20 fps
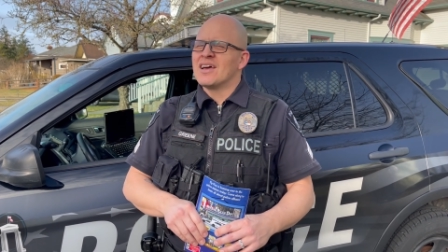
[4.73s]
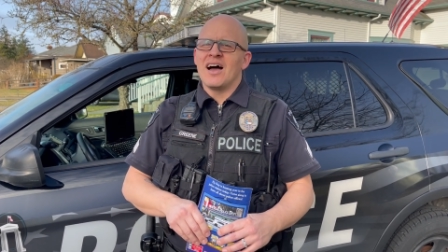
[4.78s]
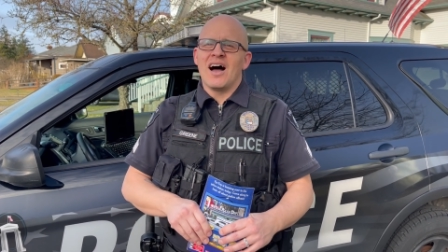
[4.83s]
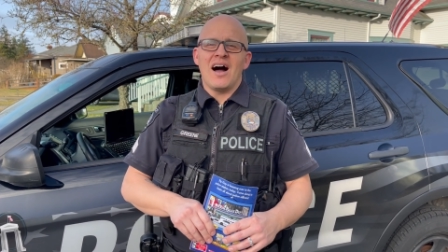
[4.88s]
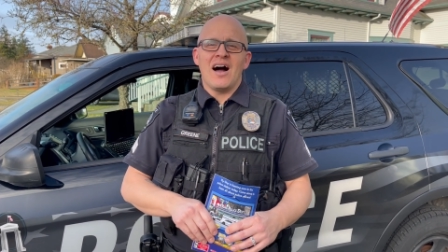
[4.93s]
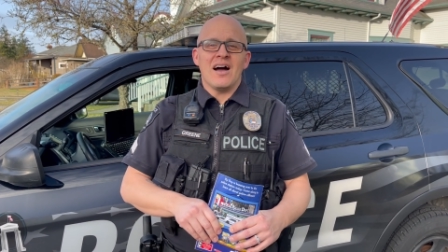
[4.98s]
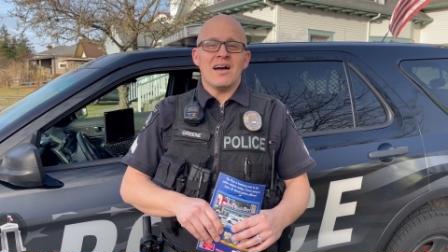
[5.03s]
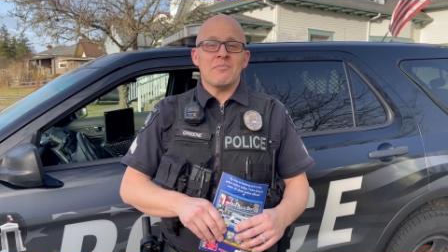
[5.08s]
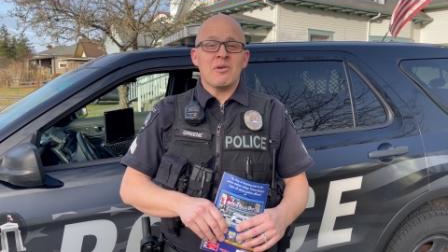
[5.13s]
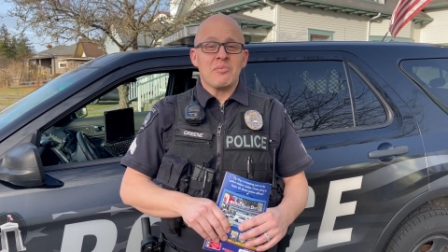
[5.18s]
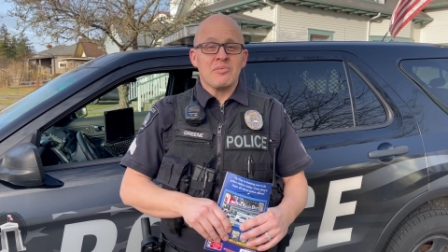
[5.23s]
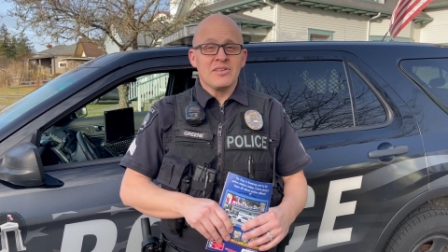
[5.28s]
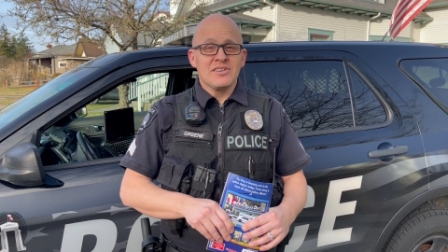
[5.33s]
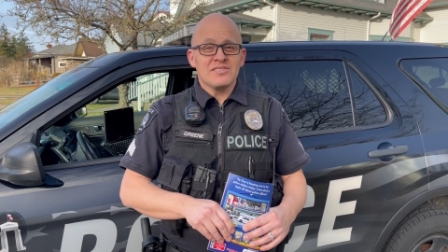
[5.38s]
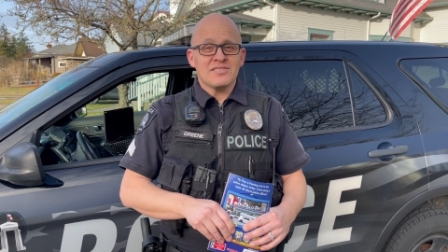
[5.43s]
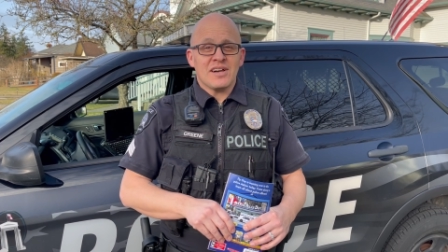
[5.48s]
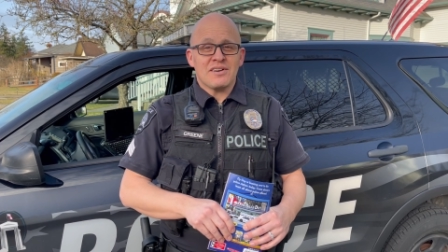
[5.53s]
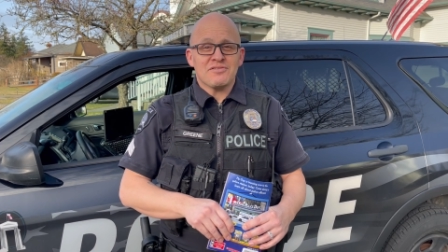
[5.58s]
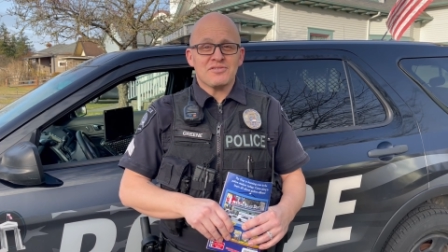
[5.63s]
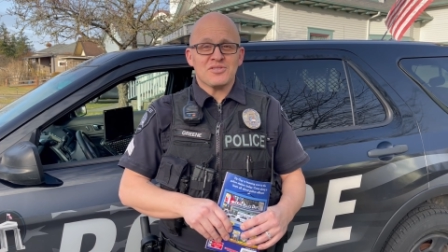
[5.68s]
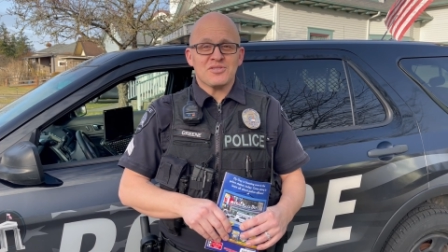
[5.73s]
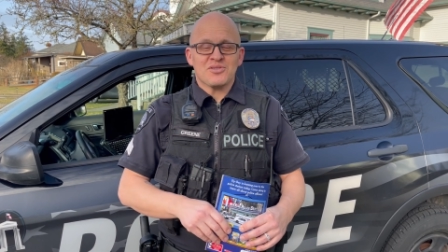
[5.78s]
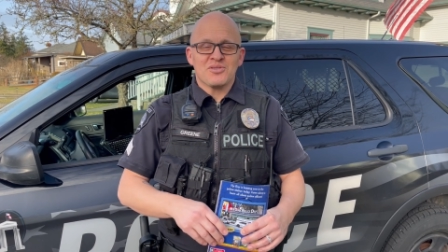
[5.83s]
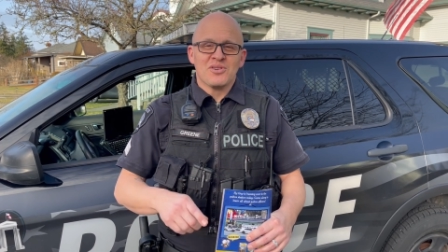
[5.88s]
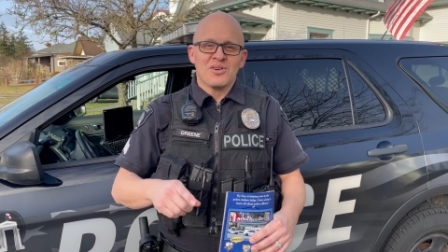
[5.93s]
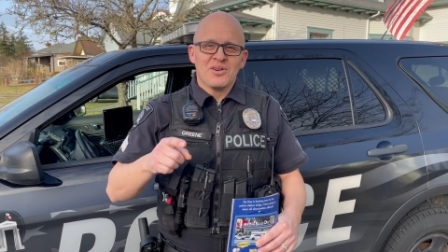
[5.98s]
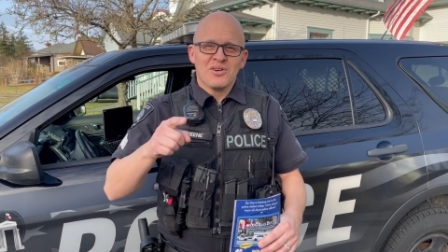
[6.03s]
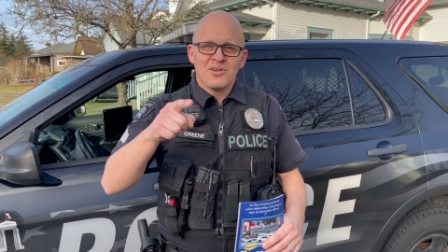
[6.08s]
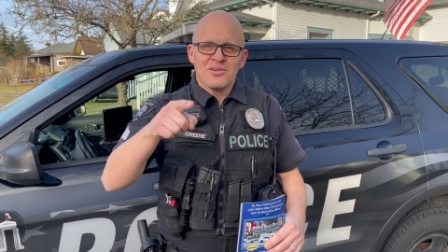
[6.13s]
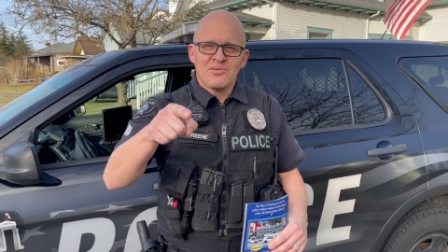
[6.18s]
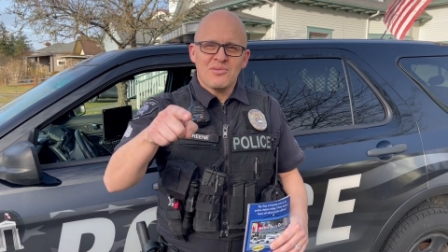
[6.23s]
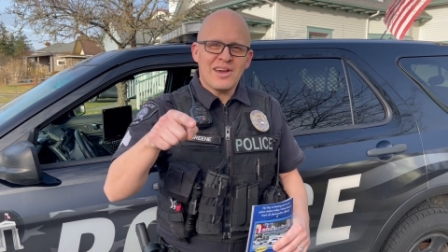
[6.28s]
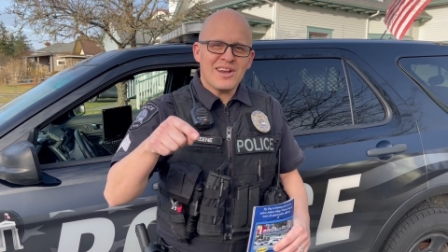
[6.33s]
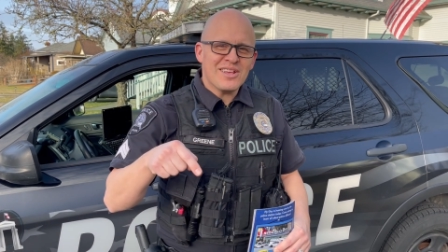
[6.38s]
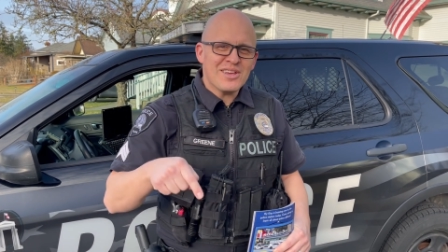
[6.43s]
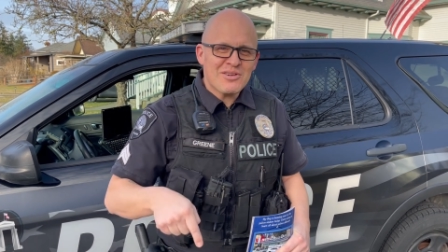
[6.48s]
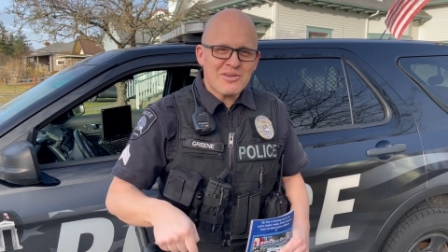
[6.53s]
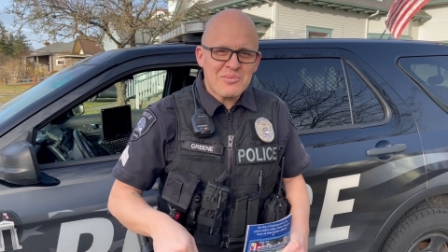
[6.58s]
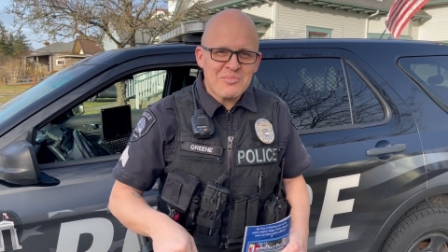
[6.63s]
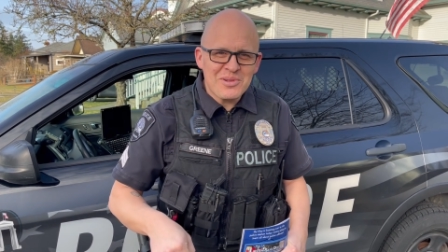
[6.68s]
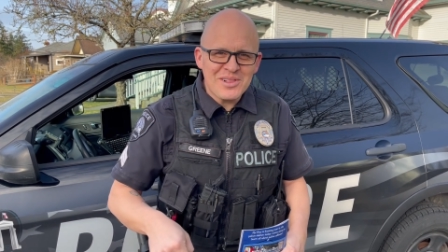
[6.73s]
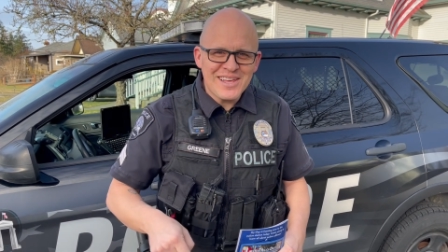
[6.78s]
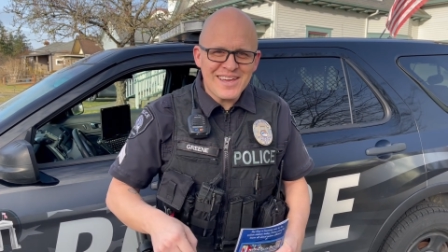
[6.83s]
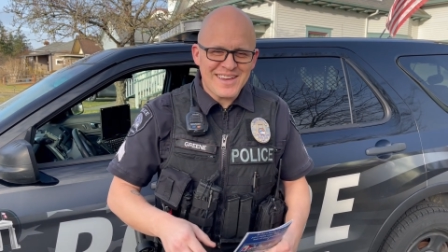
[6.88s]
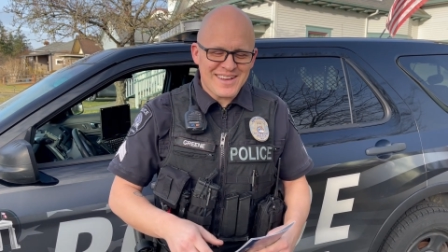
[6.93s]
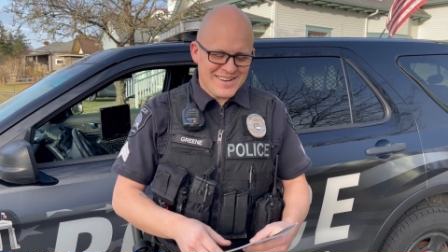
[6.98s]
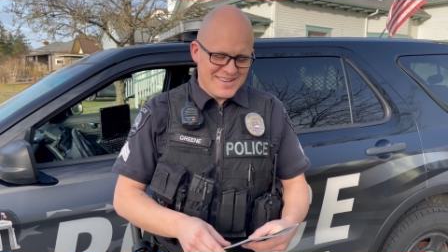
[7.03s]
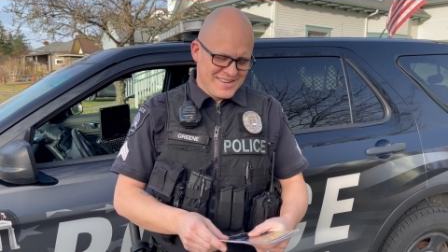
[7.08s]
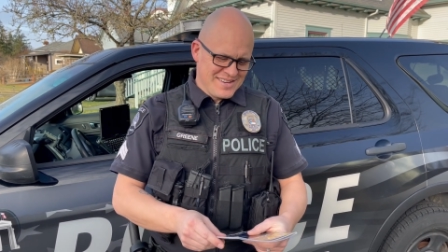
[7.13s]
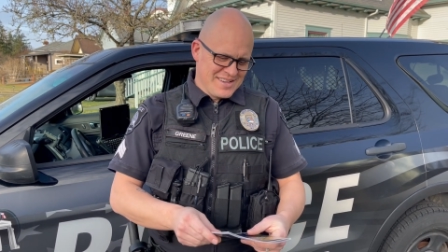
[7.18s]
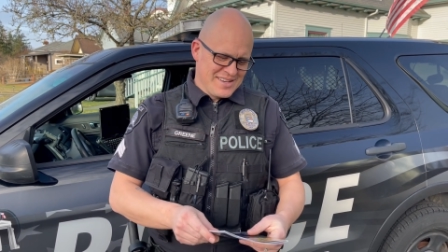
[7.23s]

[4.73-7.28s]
I'm a police officer right here in Blaine.